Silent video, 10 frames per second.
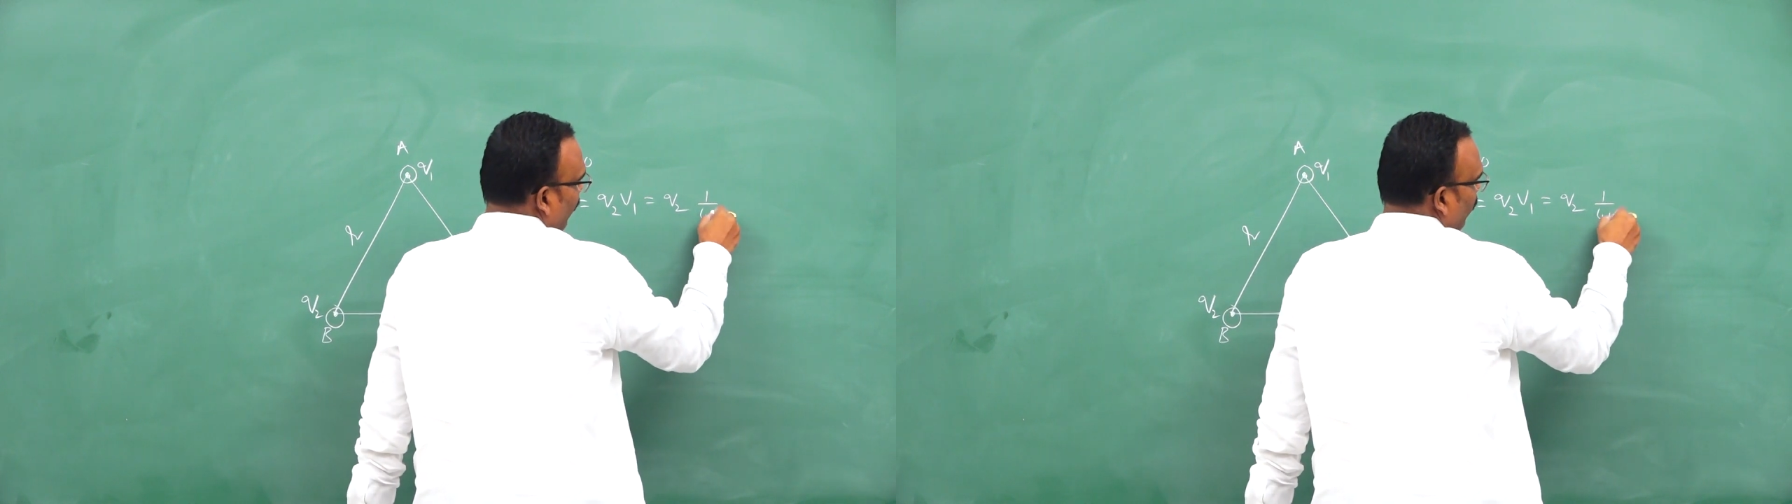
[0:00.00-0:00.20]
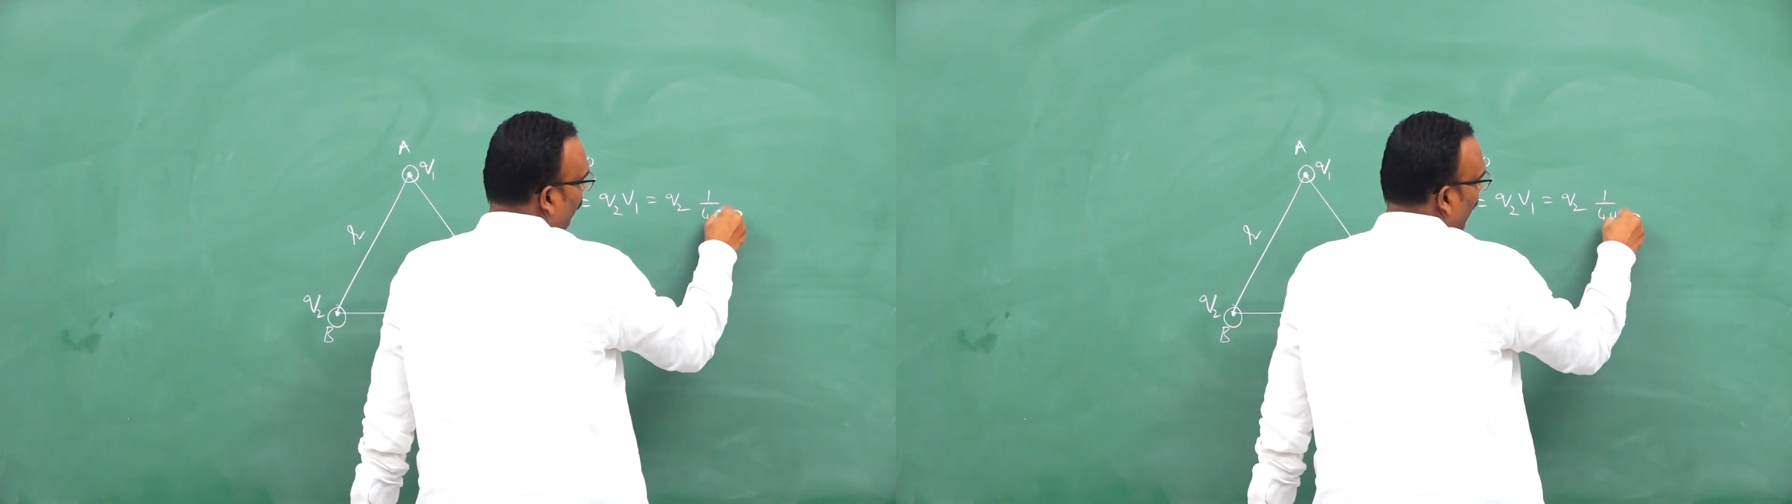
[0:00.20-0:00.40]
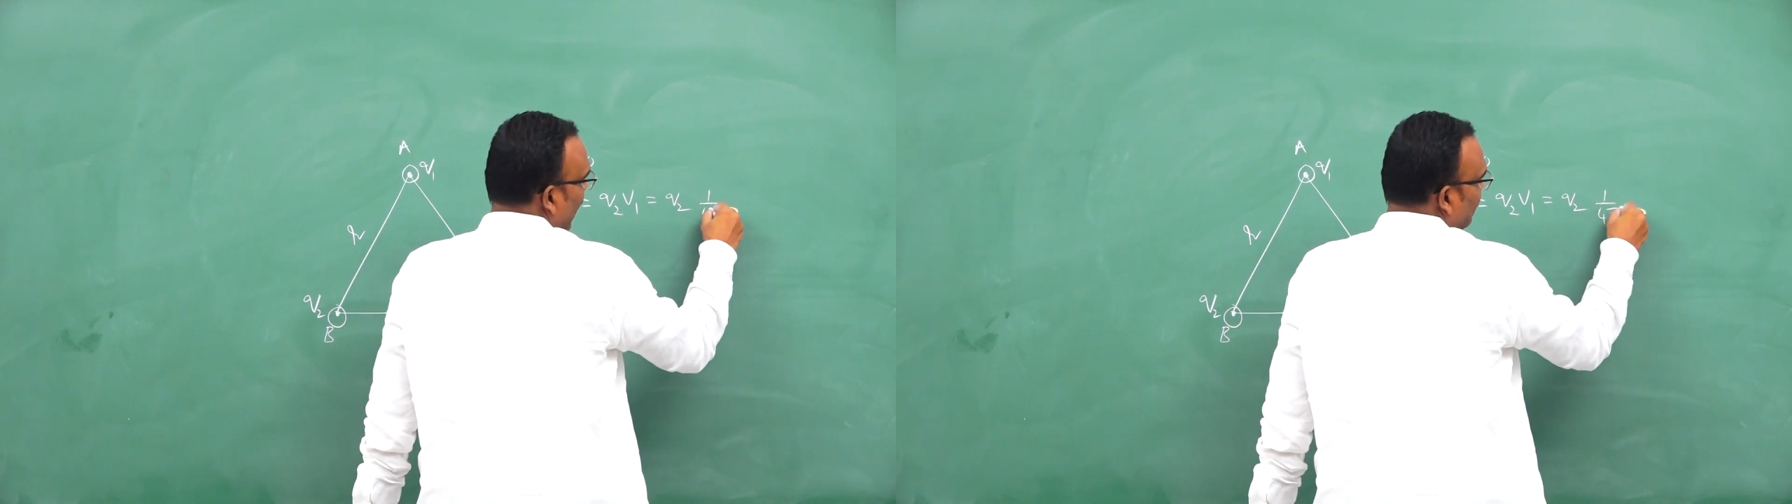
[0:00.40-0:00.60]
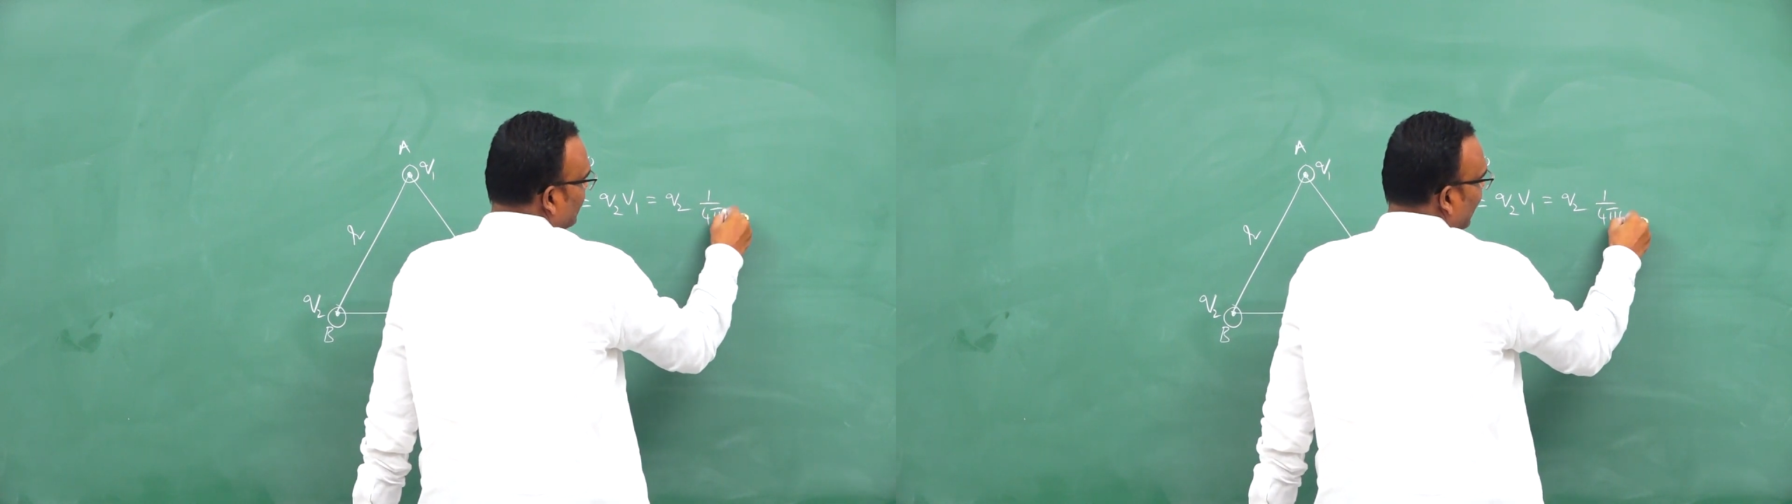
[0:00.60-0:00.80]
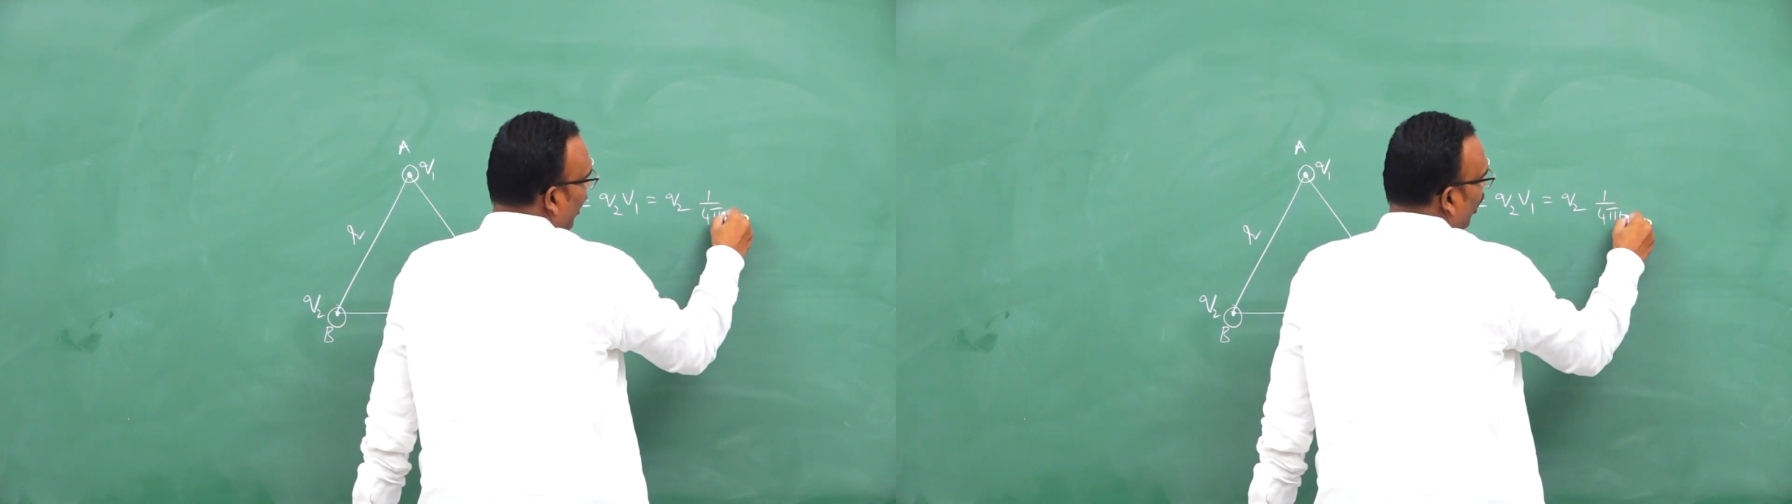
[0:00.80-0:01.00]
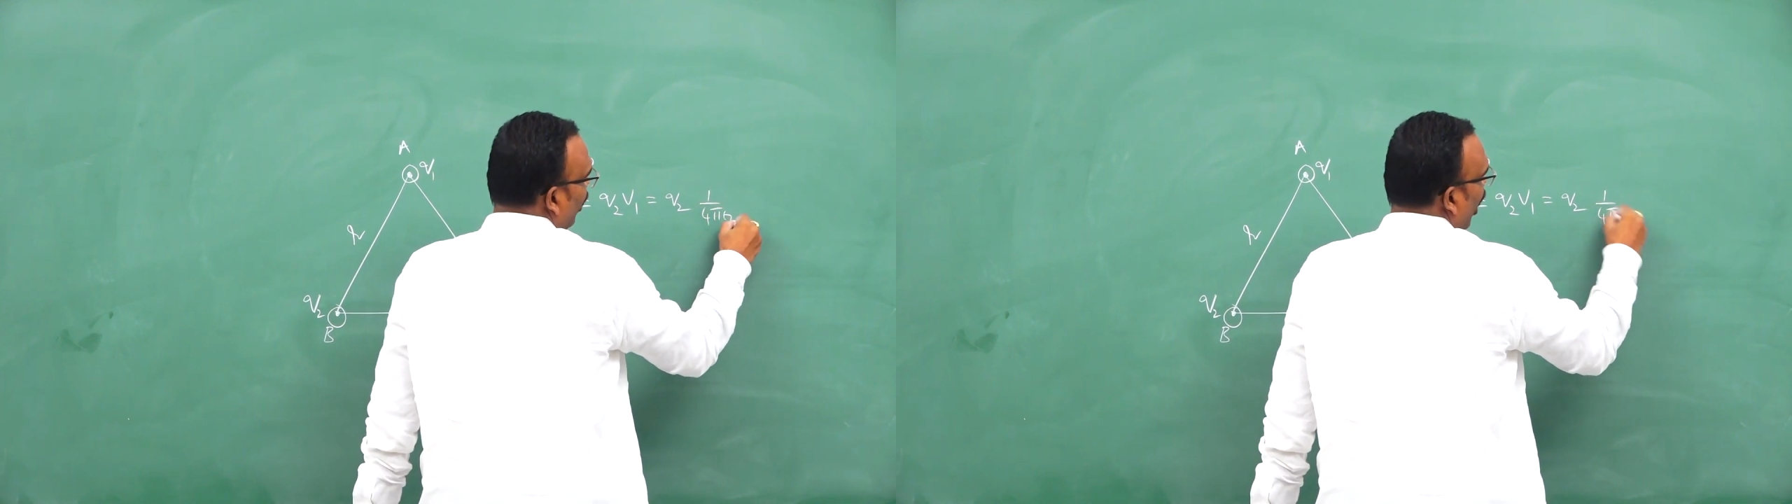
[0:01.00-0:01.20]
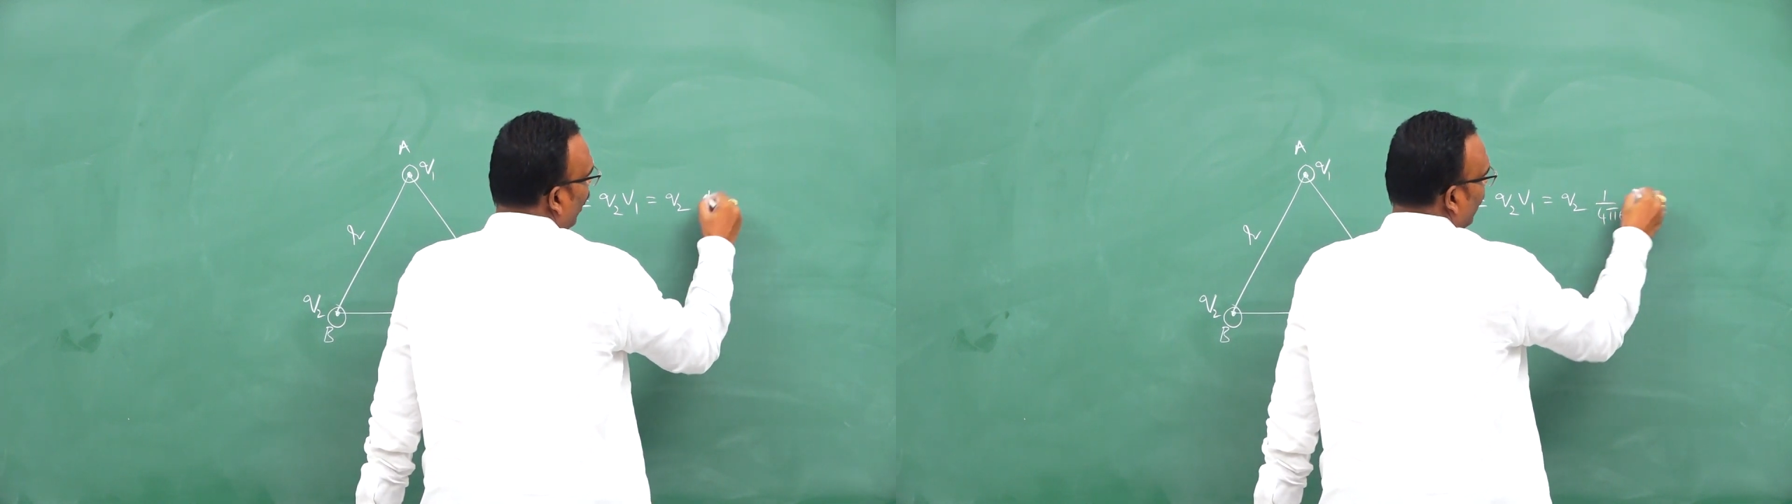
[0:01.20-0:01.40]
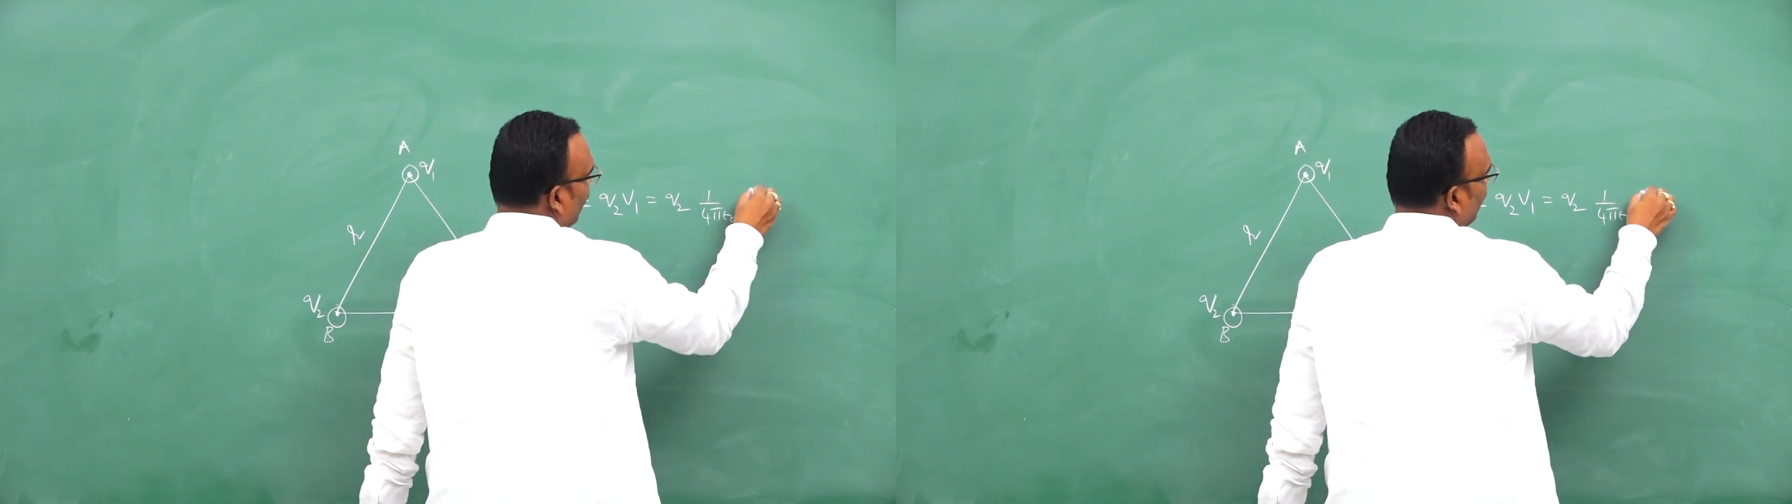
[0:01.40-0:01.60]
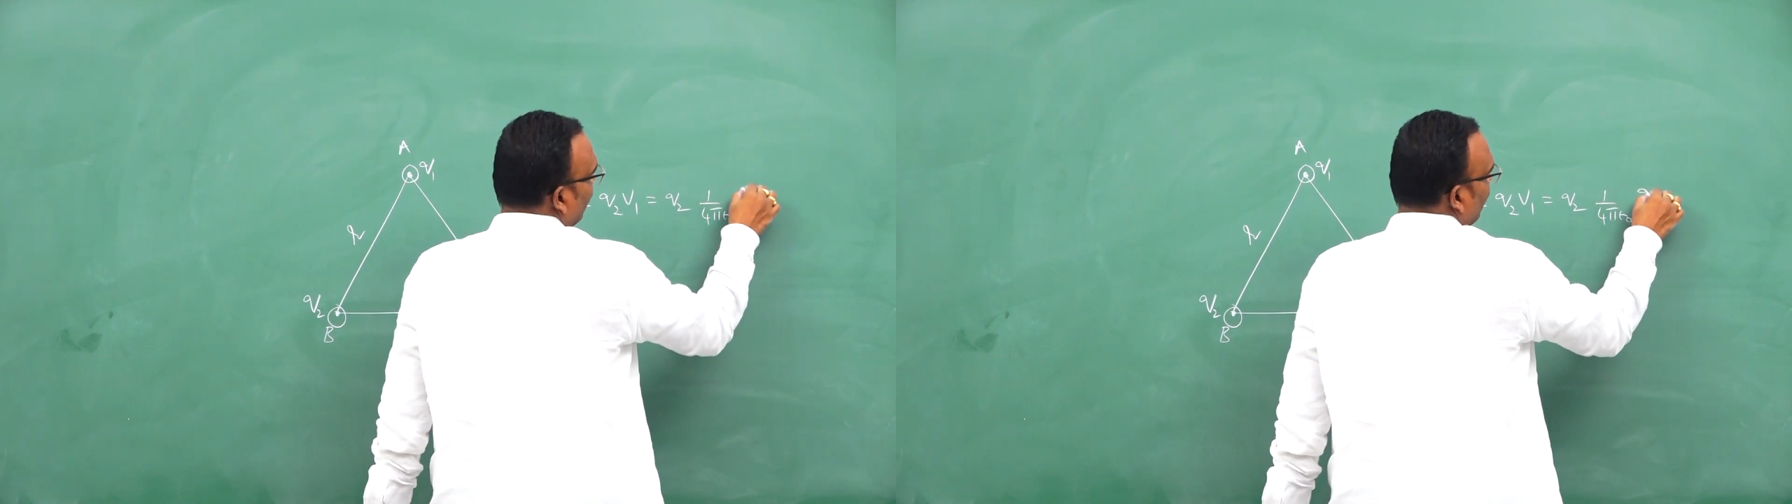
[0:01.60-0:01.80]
4 pi epsilon naught